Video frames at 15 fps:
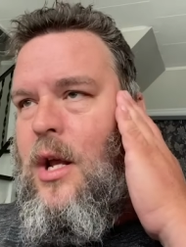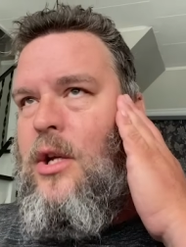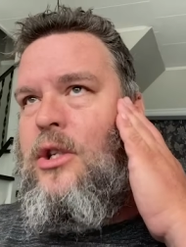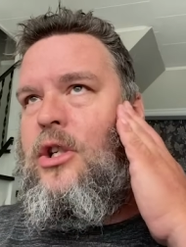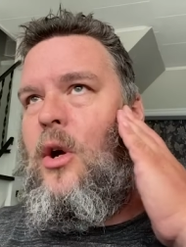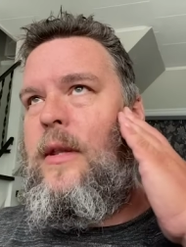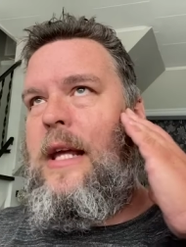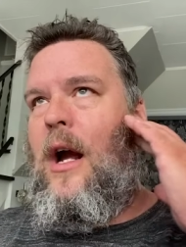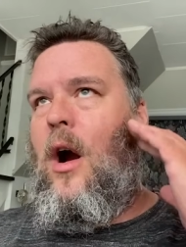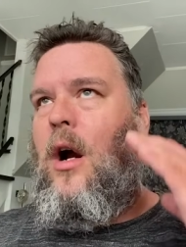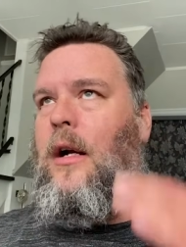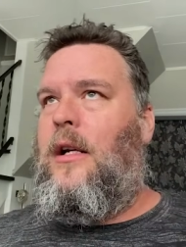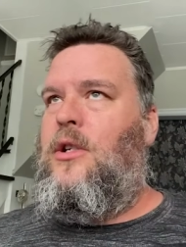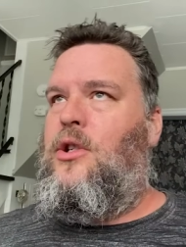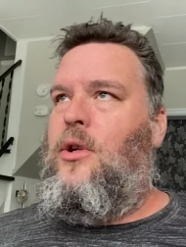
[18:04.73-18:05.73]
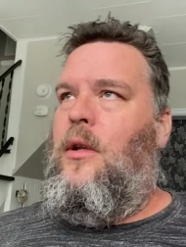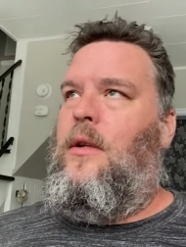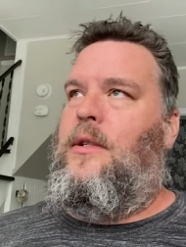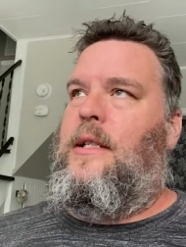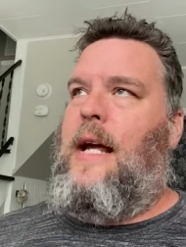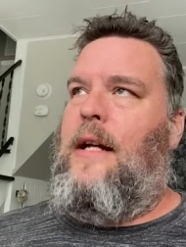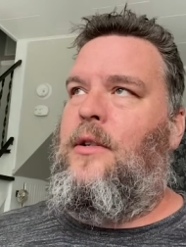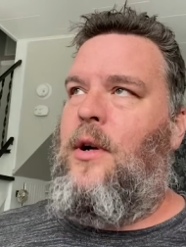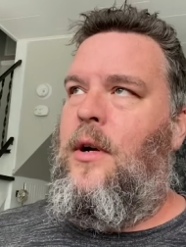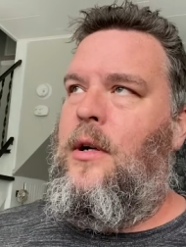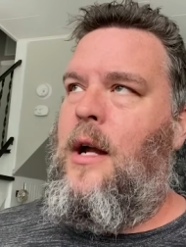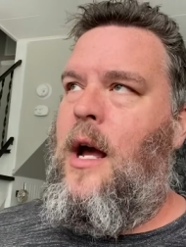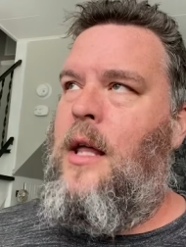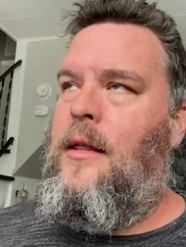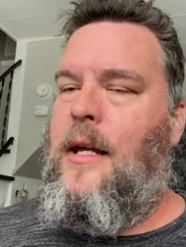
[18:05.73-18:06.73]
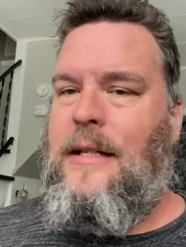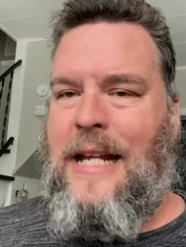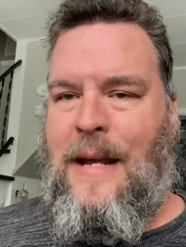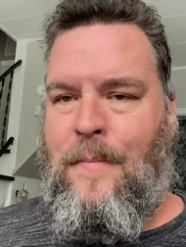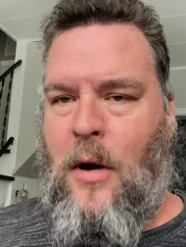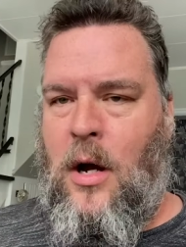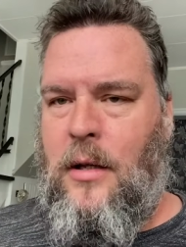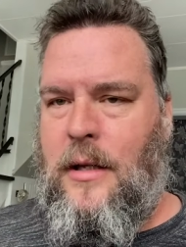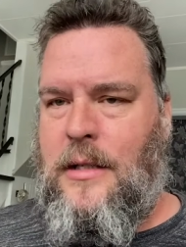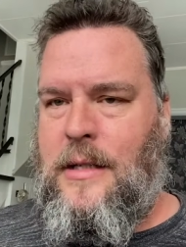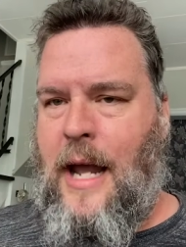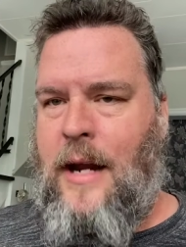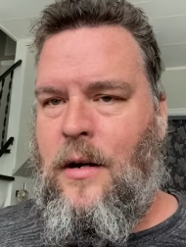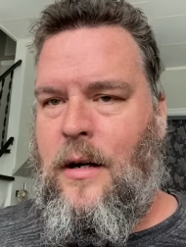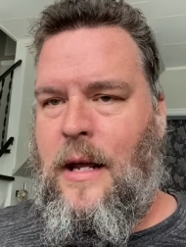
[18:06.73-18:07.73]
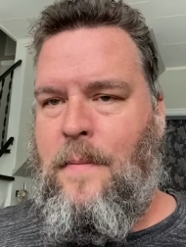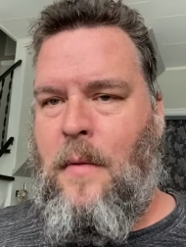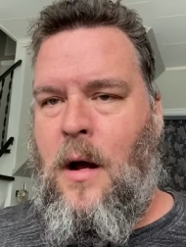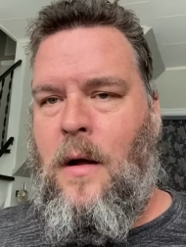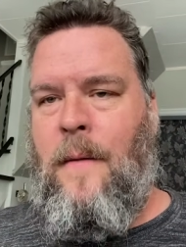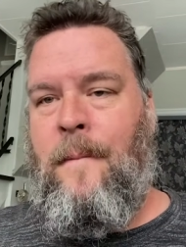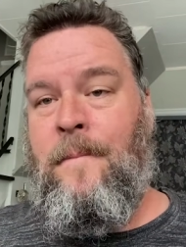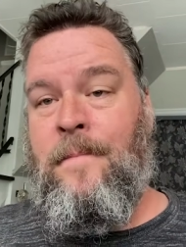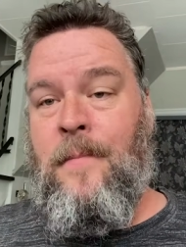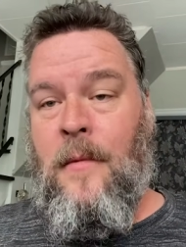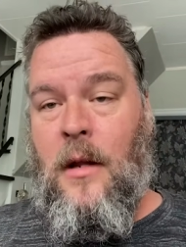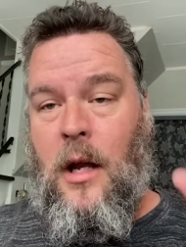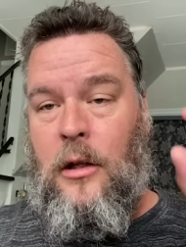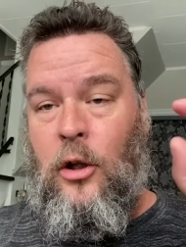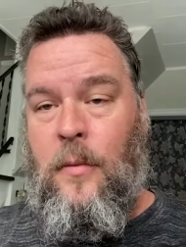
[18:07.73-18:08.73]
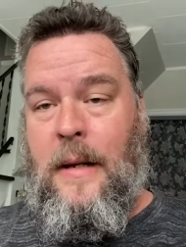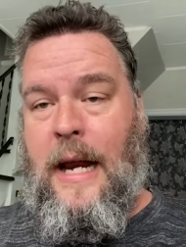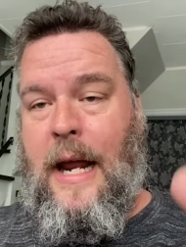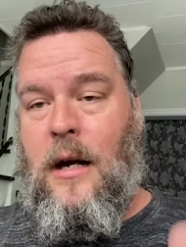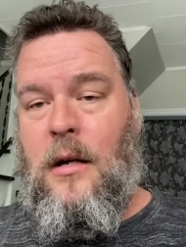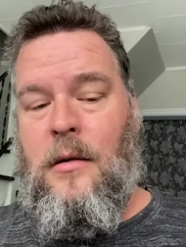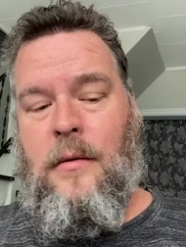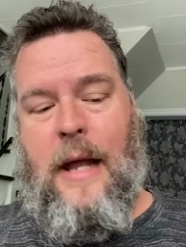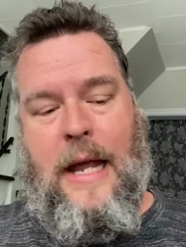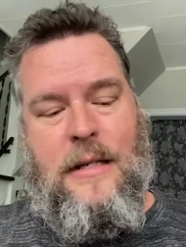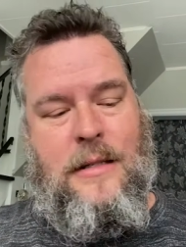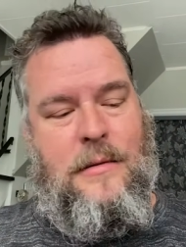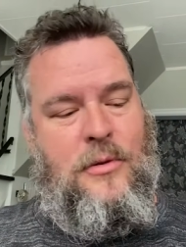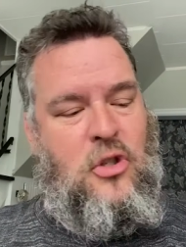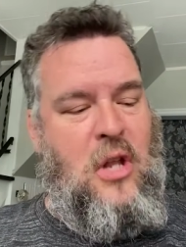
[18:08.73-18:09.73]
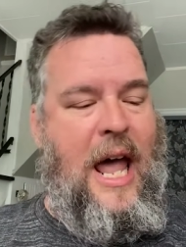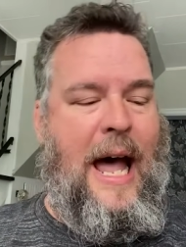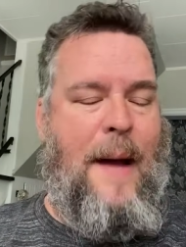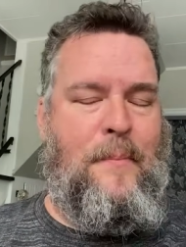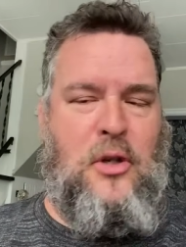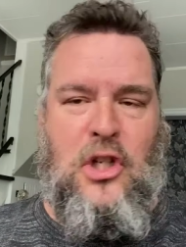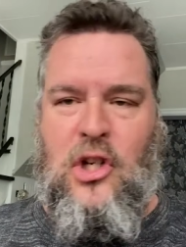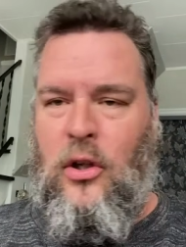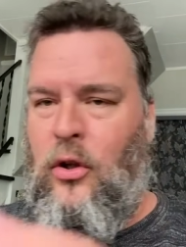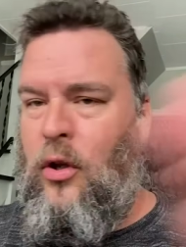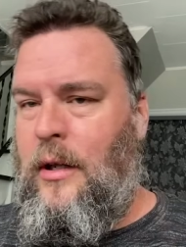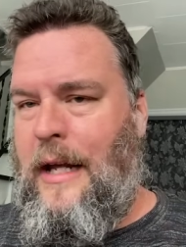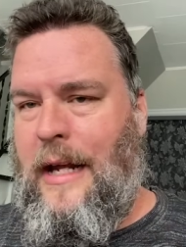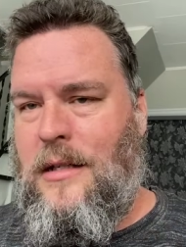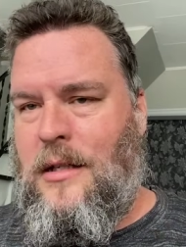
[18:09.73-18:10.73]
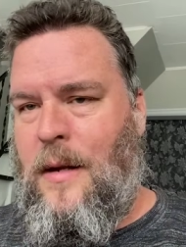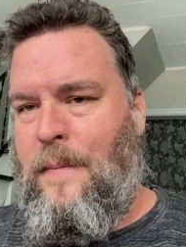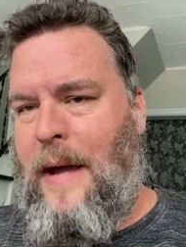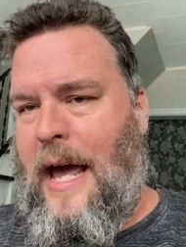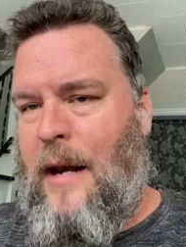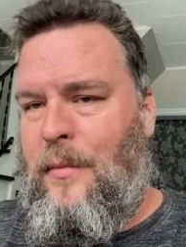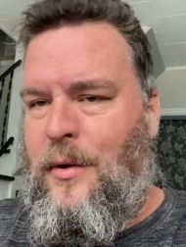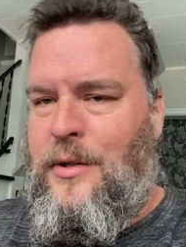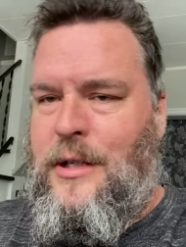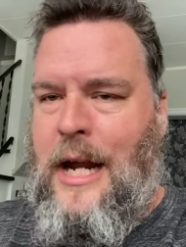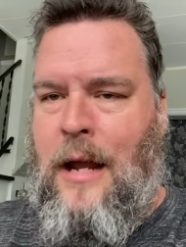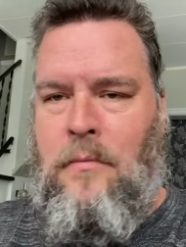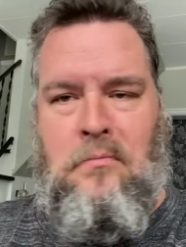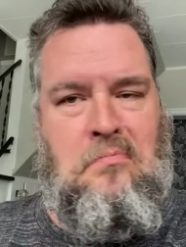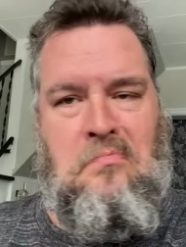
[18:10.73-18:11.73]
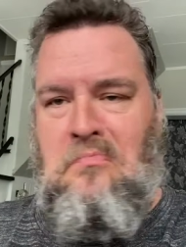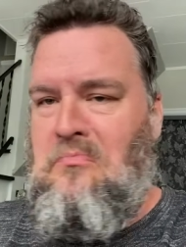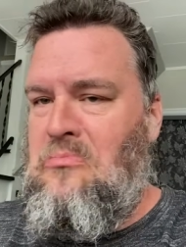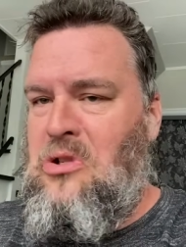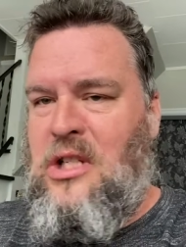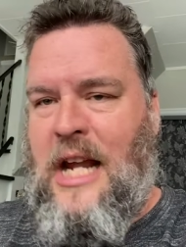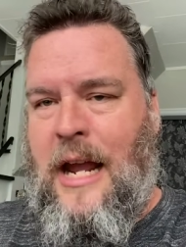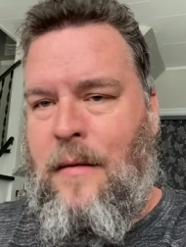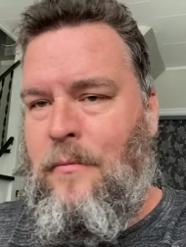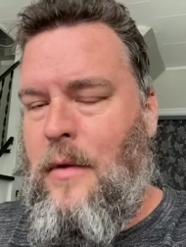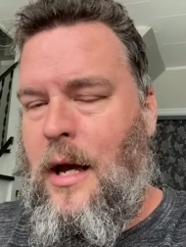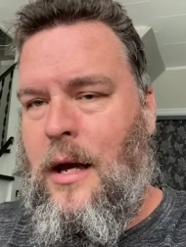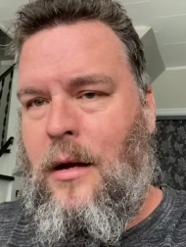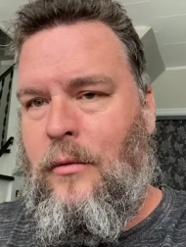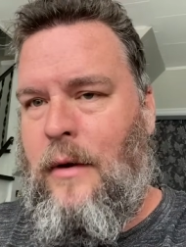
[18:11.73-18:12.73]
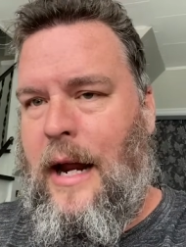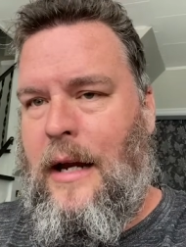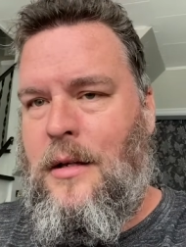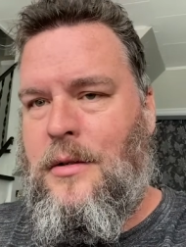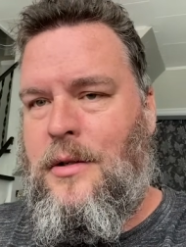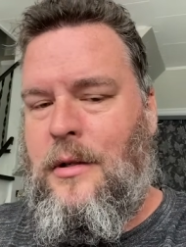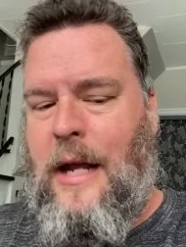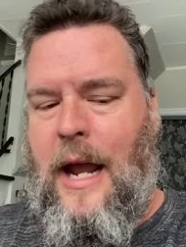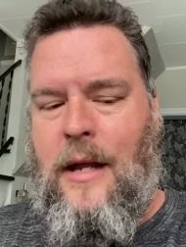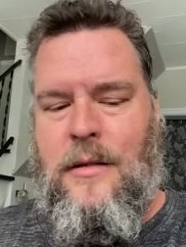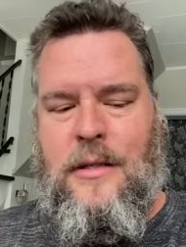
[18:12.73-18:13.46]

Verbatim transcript: So the Arken Zulu site turned on the DBAL, the Steiner DBAL illuminator. It's absolutely is compatible. Same same uh, range, okay?